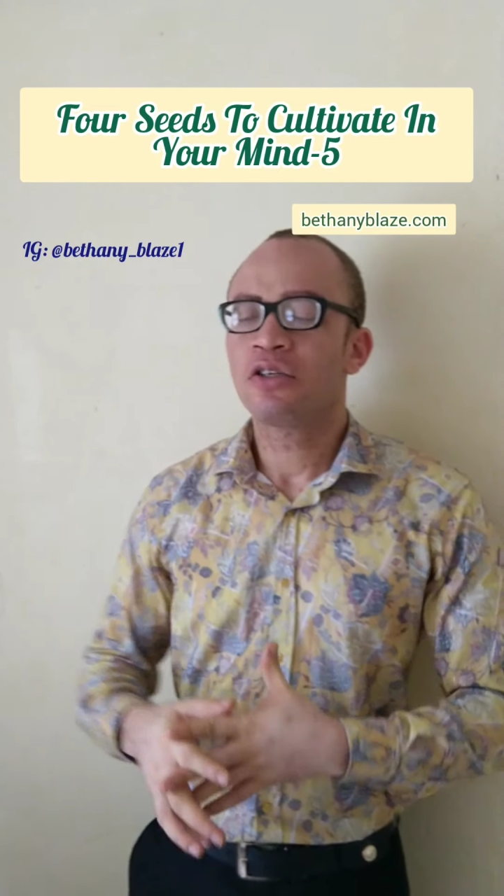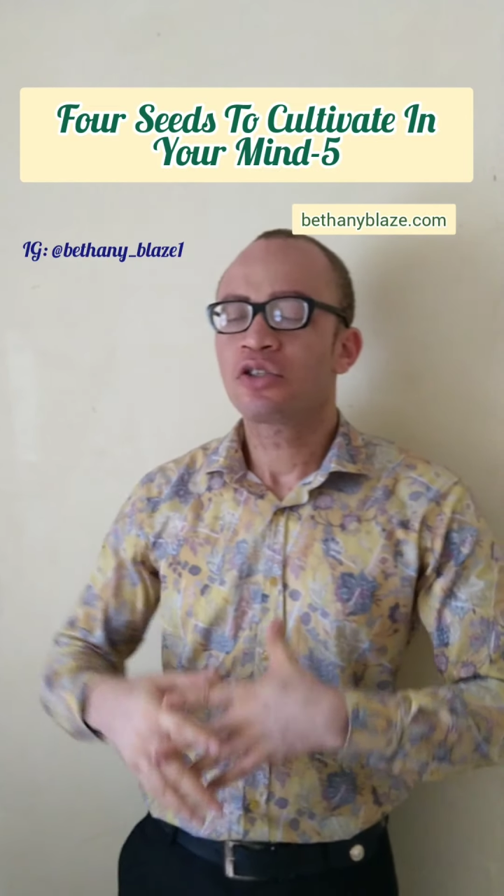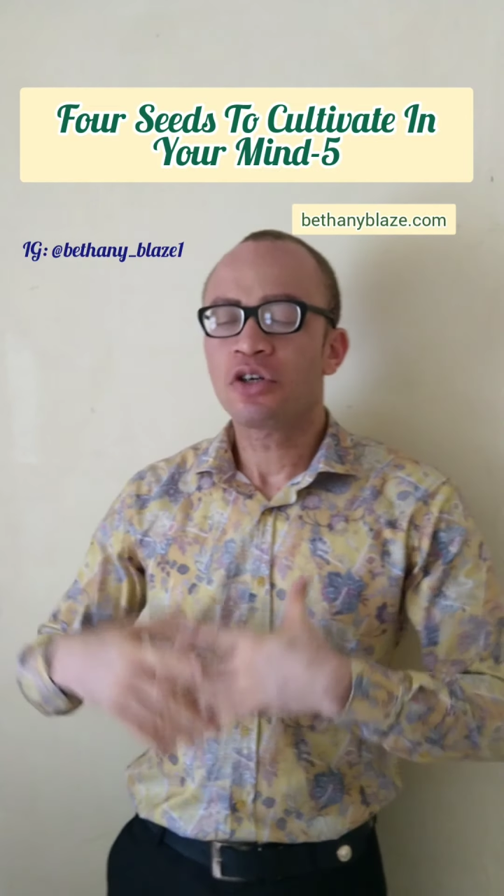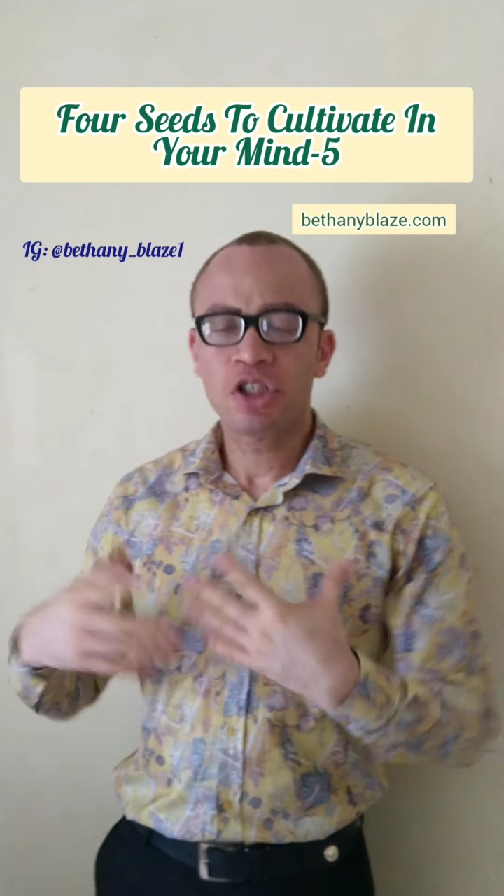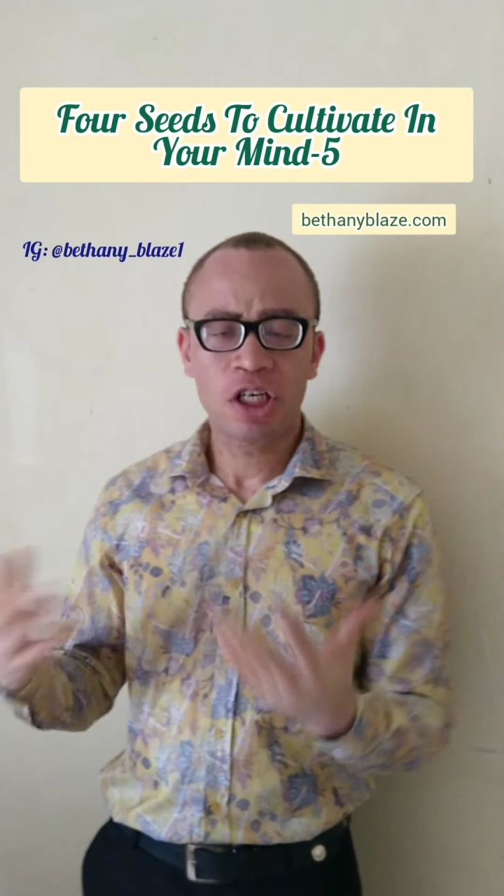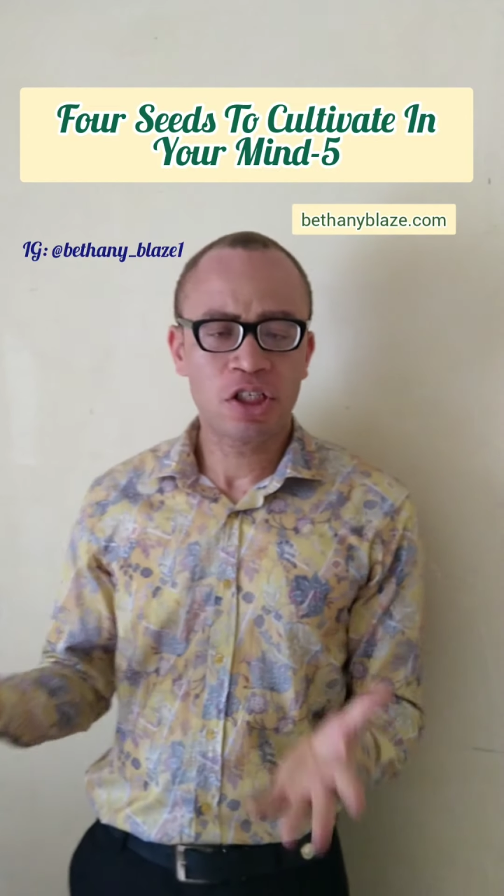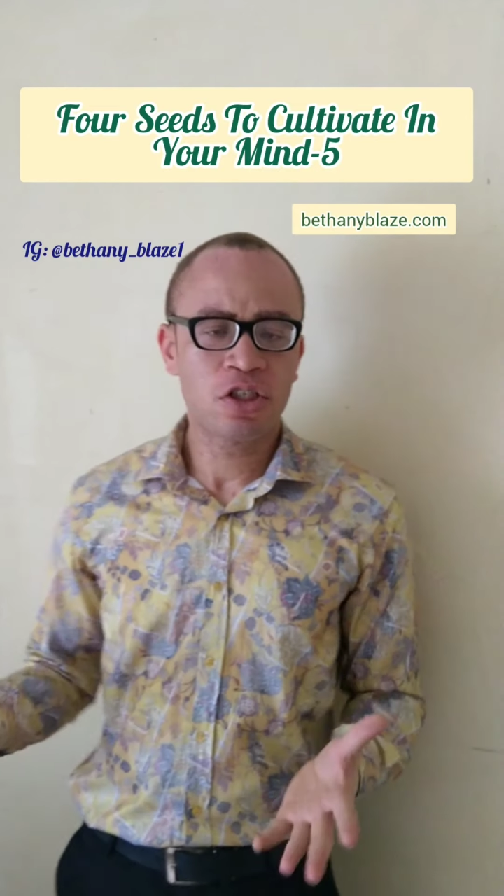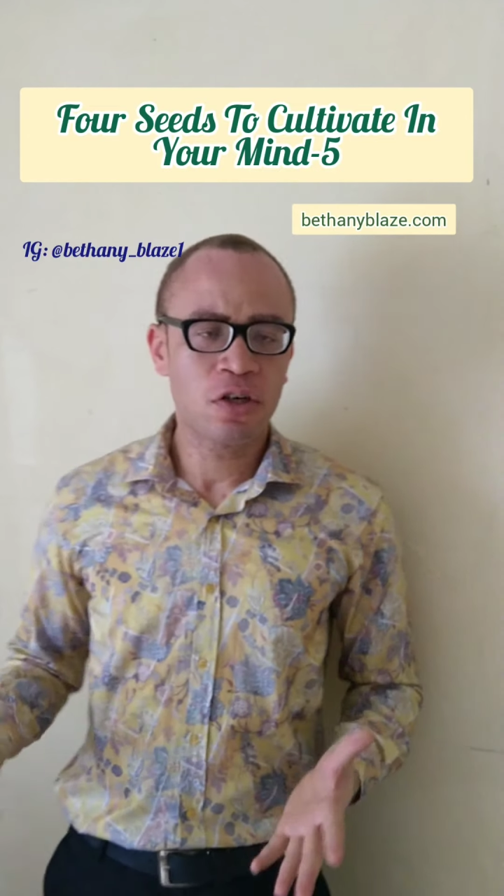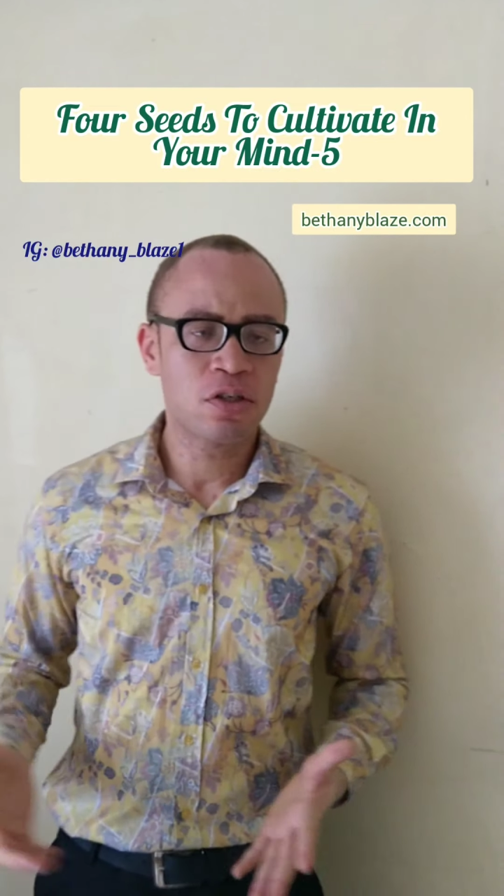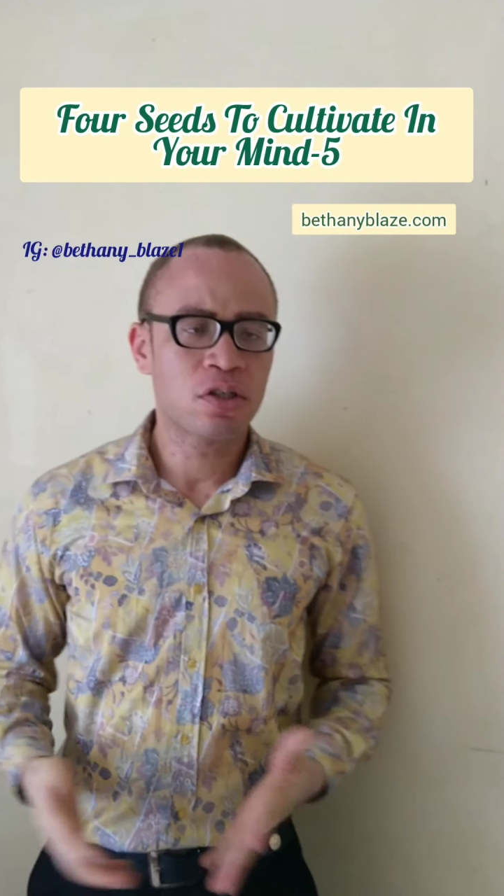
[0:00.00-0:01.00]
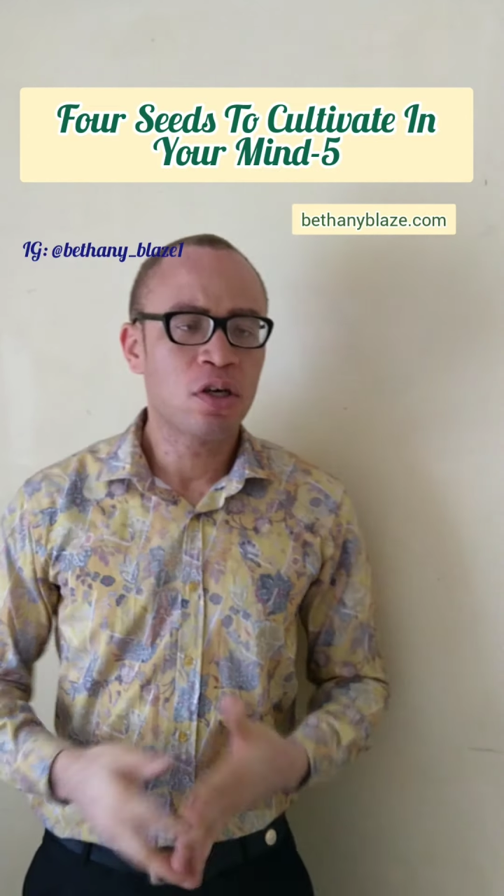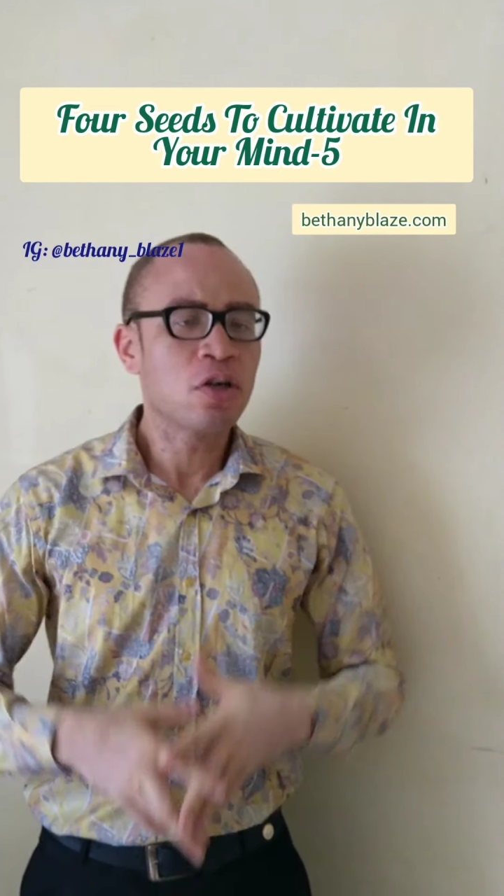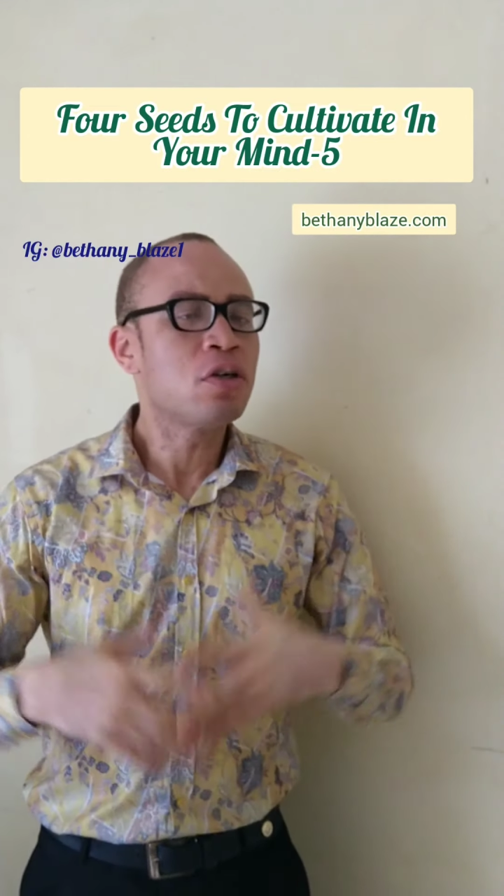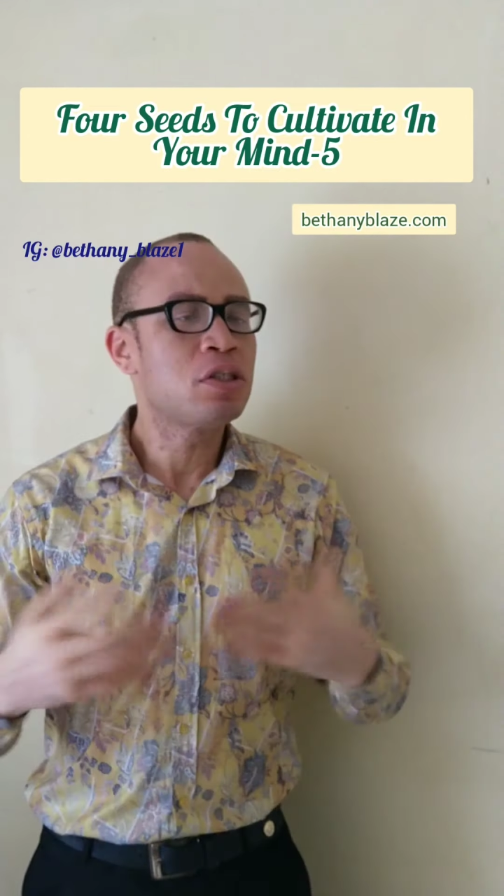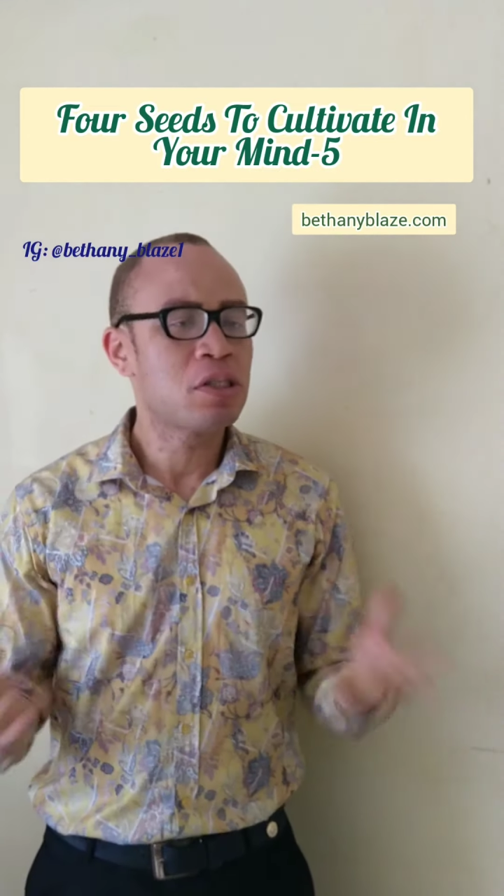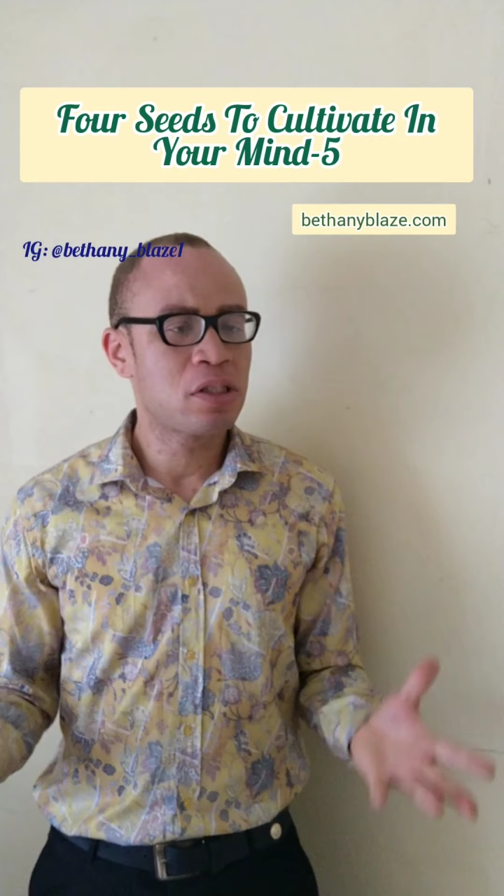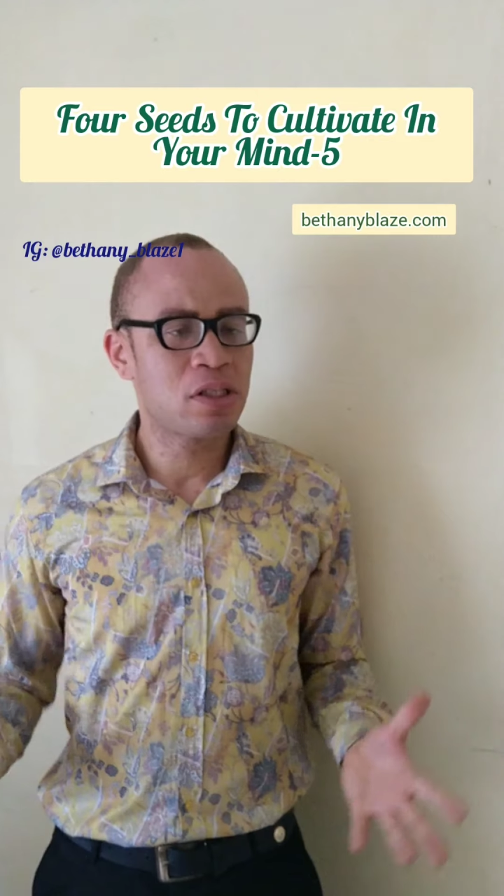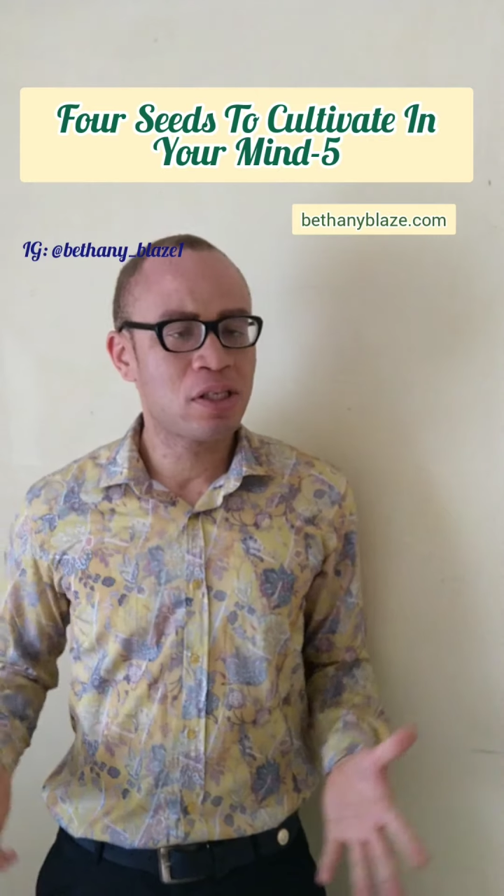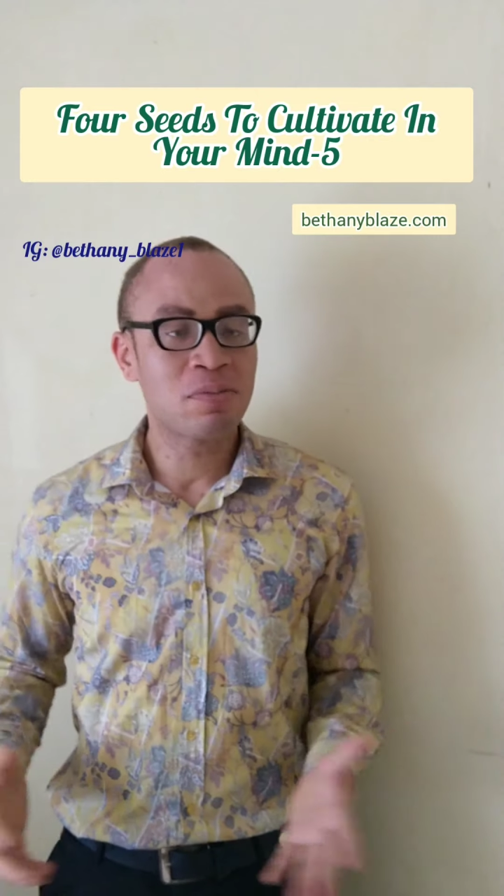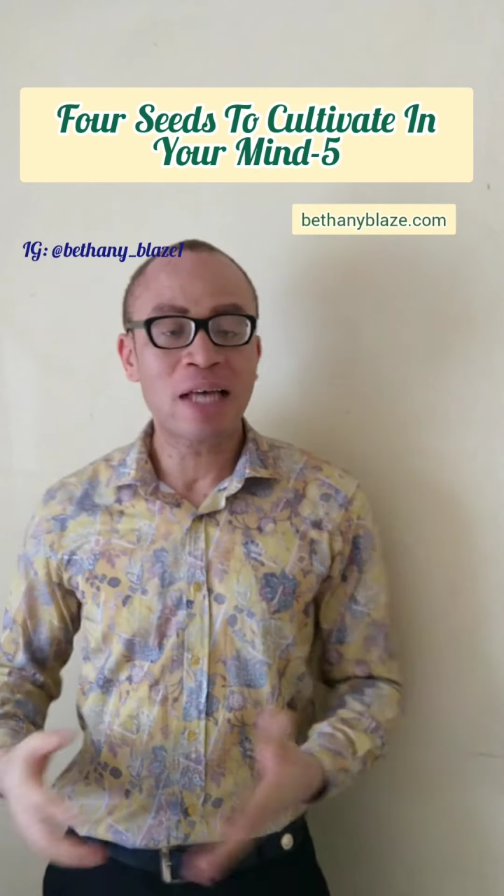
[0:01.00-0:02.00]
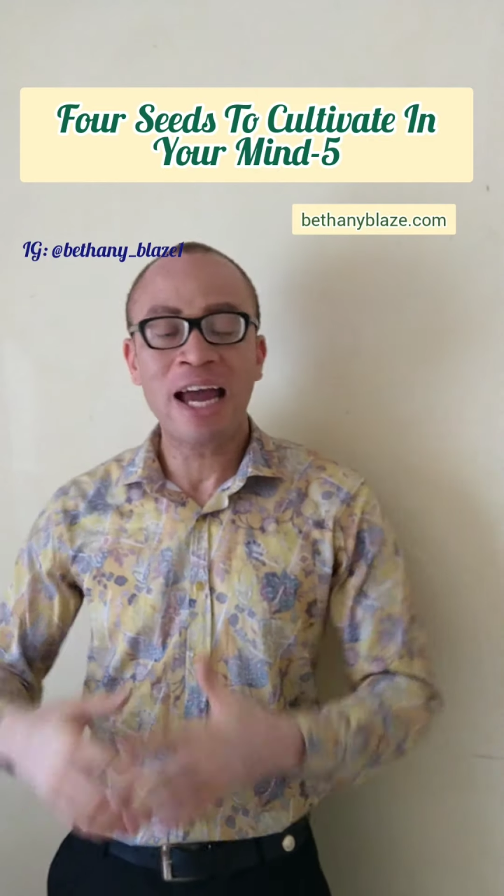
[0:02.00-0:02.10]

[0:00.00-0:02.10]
suggestions, criticisms.